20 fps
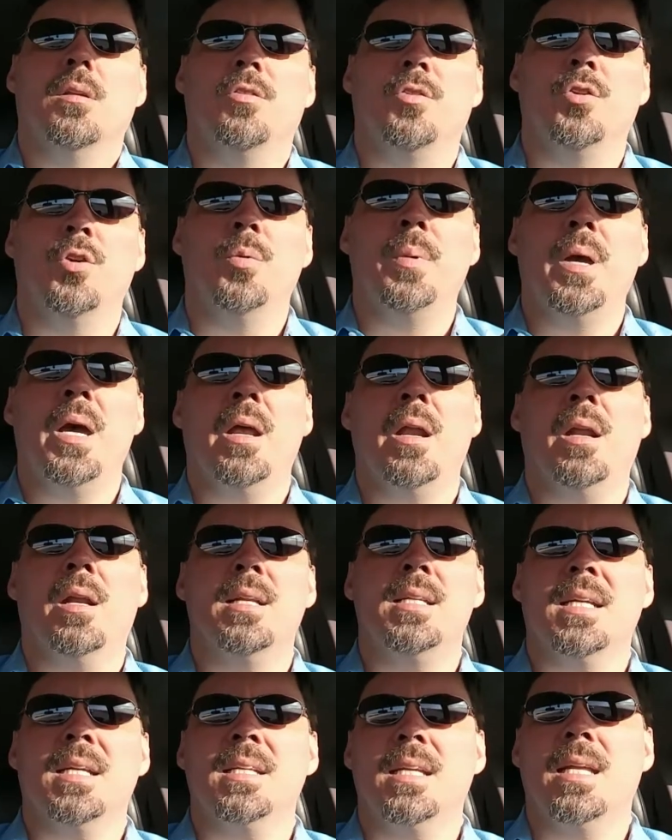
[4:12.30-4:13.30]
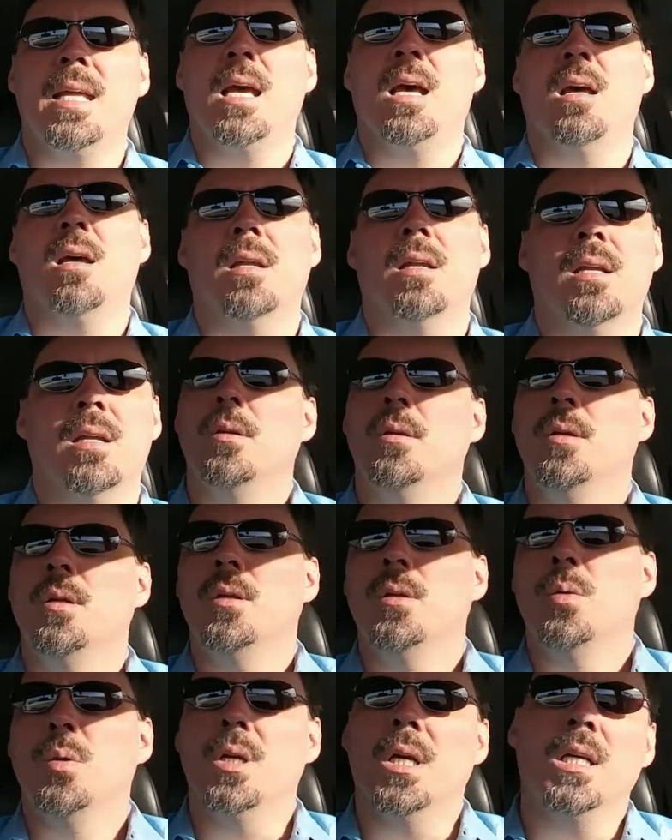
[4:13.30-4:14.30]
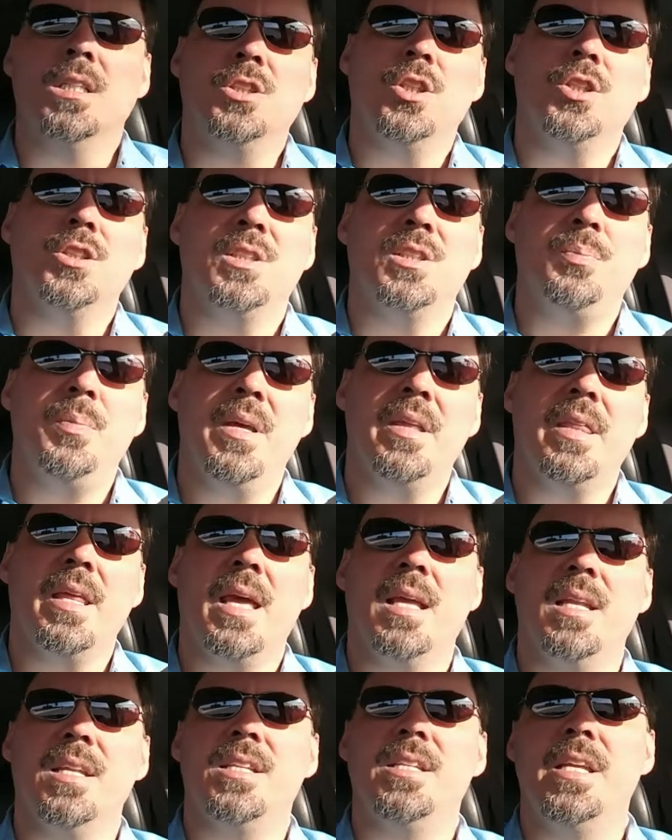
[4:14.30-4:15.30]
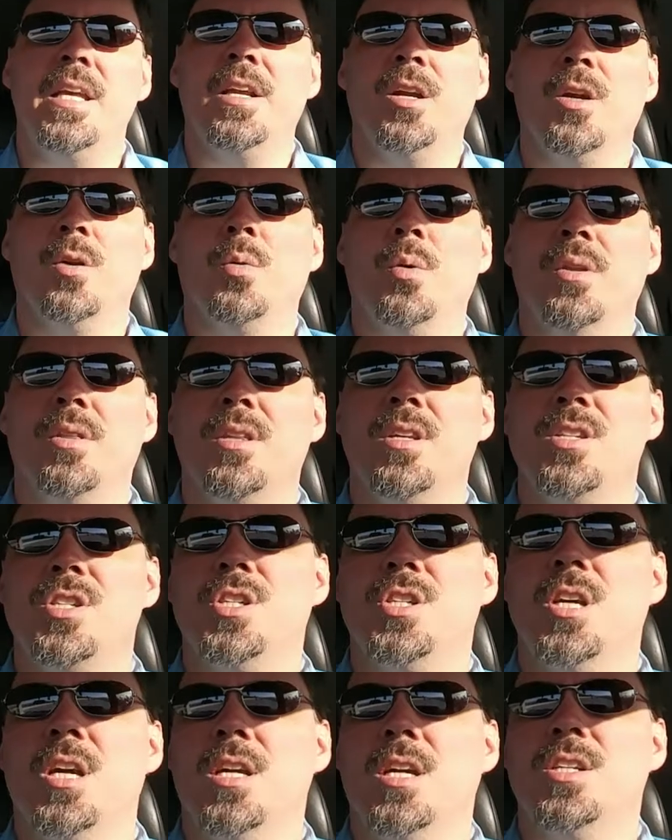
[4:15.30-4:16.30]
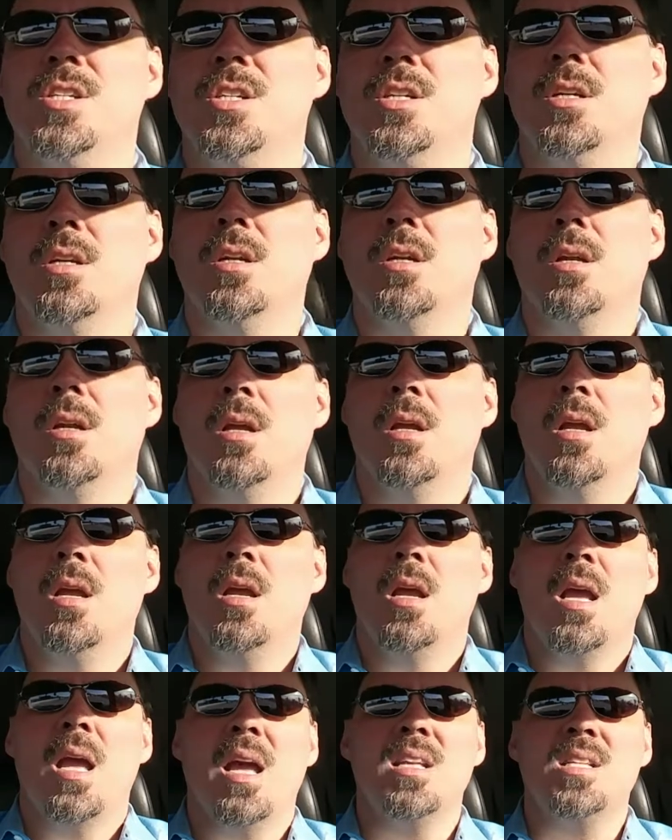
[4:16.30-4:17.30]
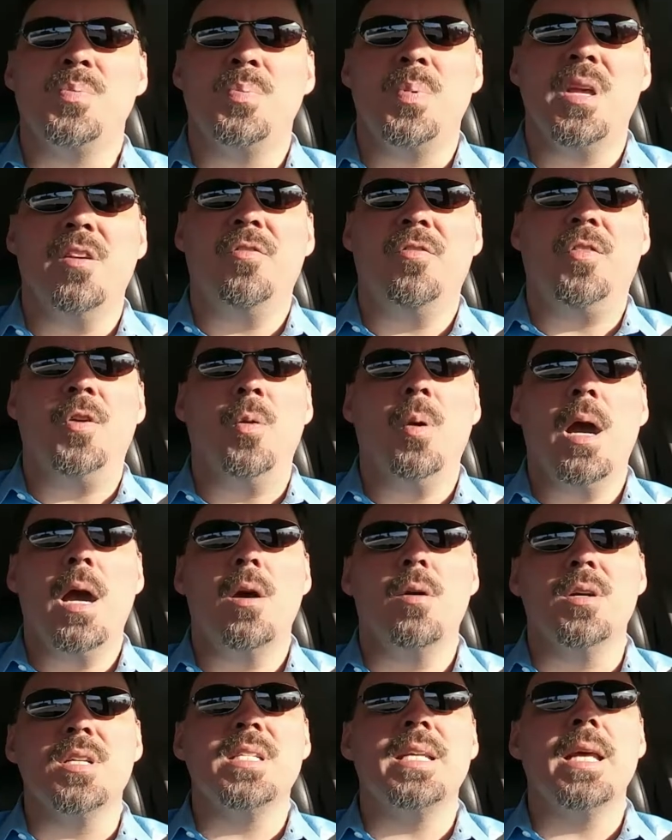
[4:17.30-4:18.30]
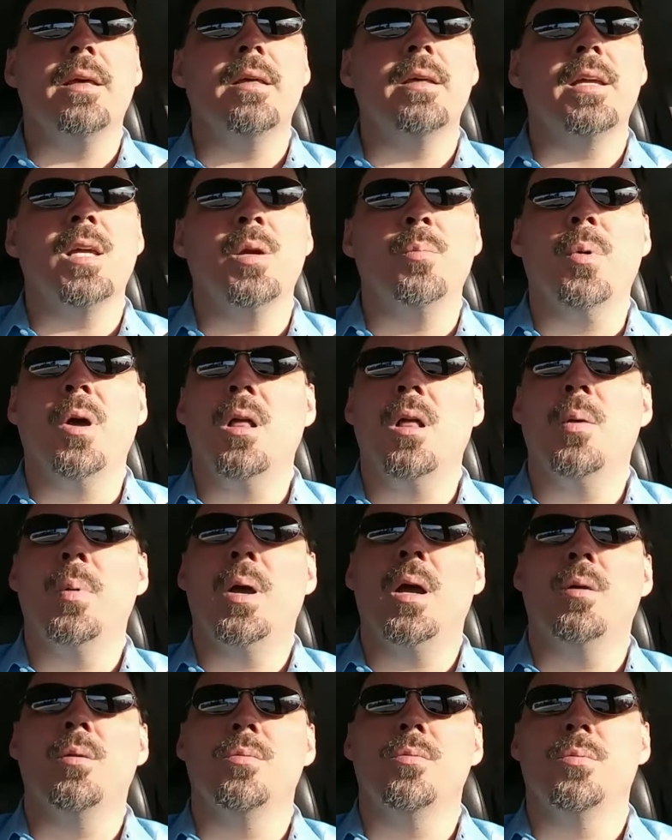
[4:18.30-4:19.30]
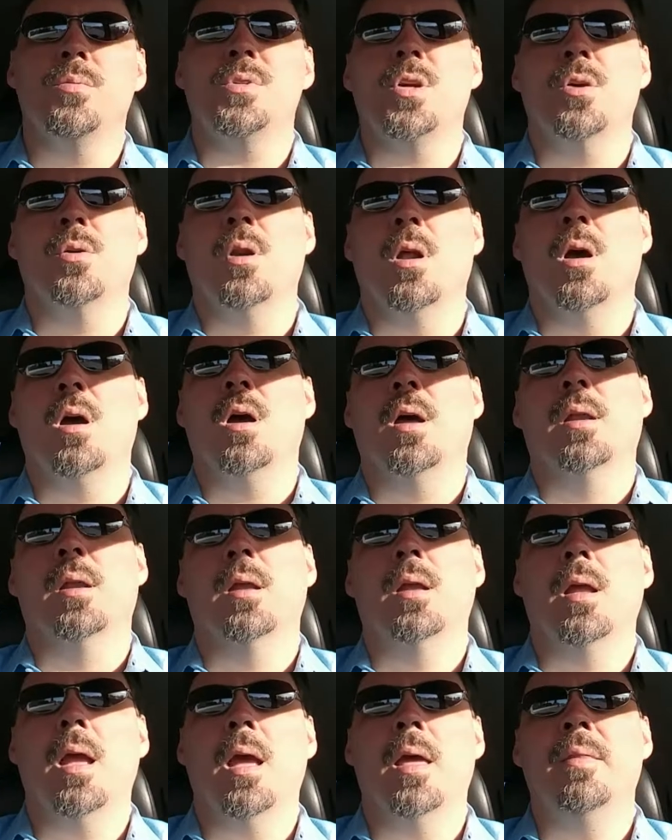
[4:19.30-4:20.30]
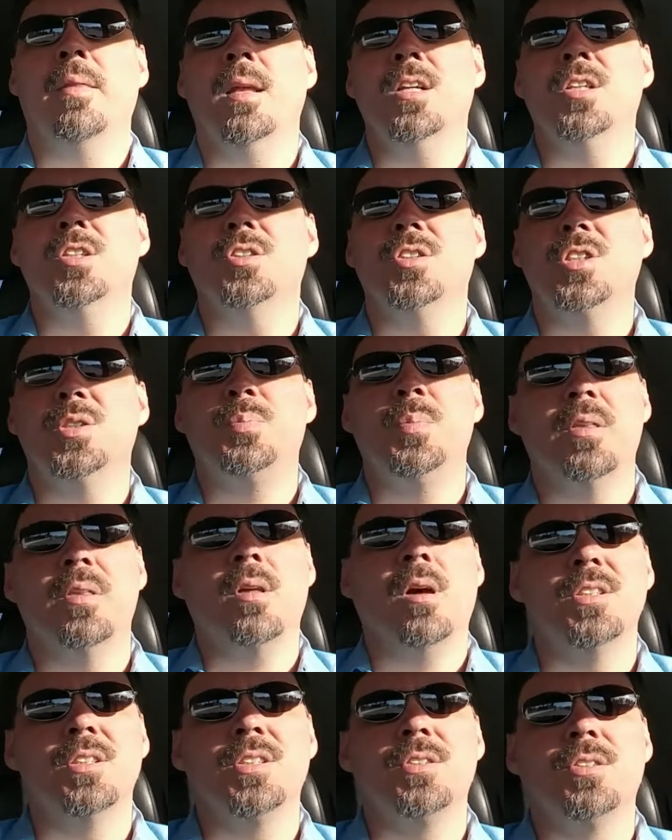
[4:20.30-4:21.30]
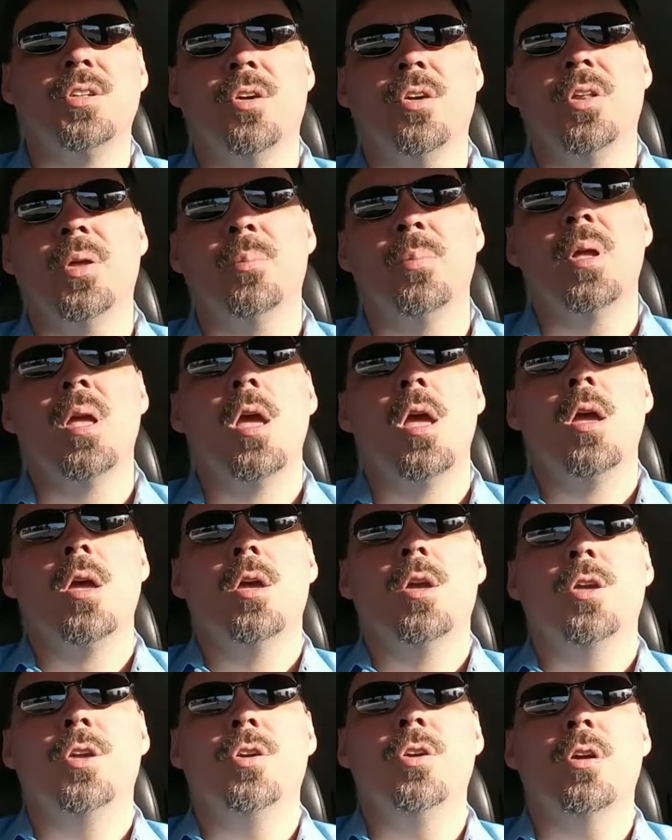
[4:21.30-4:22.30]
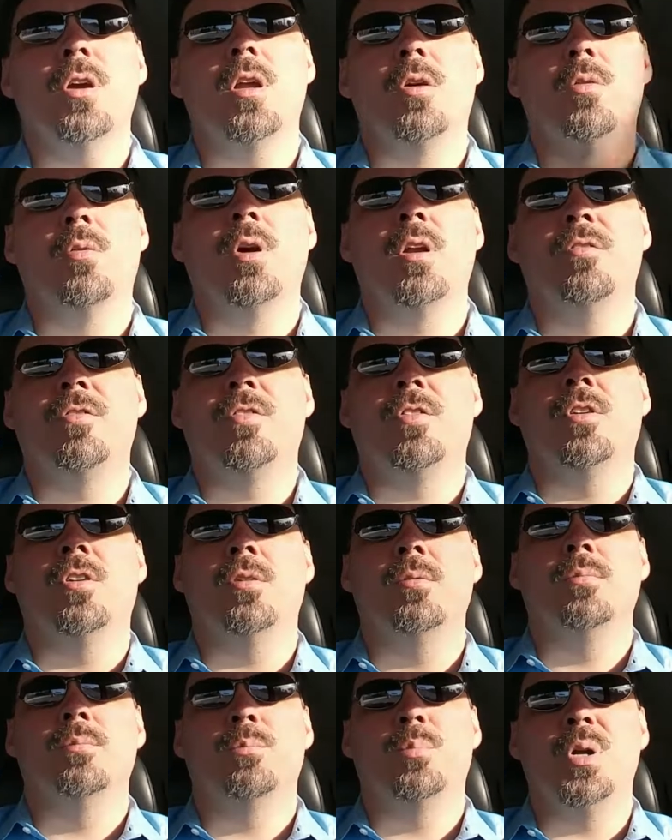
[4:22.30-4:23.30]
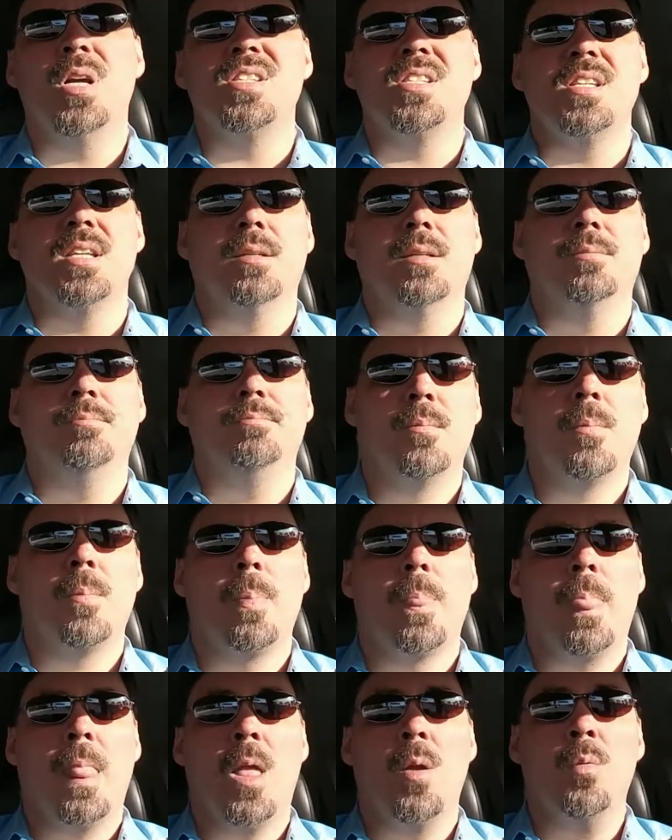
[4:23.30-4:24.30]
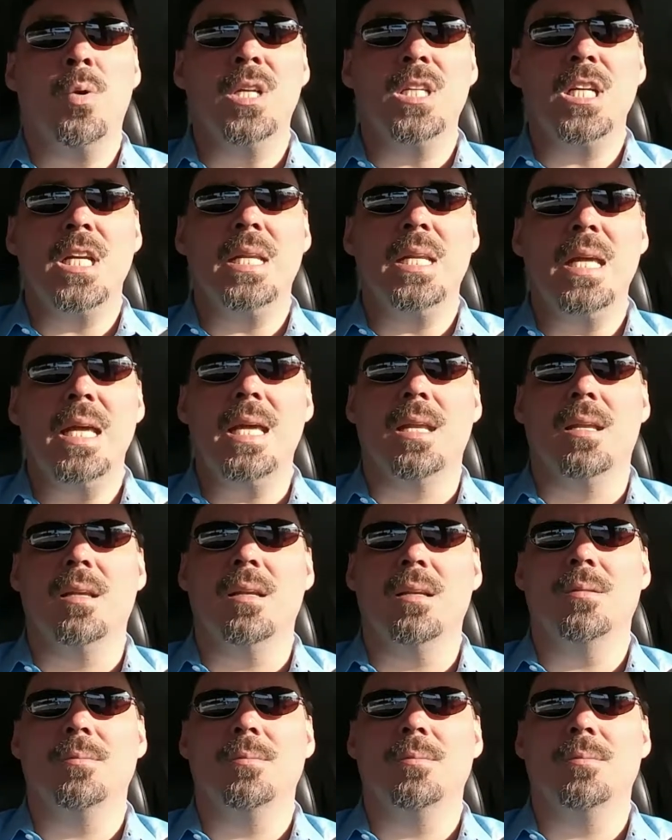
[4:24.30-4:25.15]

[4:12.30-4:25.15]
threw him out on a technicality. Well, Joseph Smith had dinner with this judge and spent a few hours telling him all about what was going on. And then Joseph Smith also told him, you're gonna run for president. Which he did,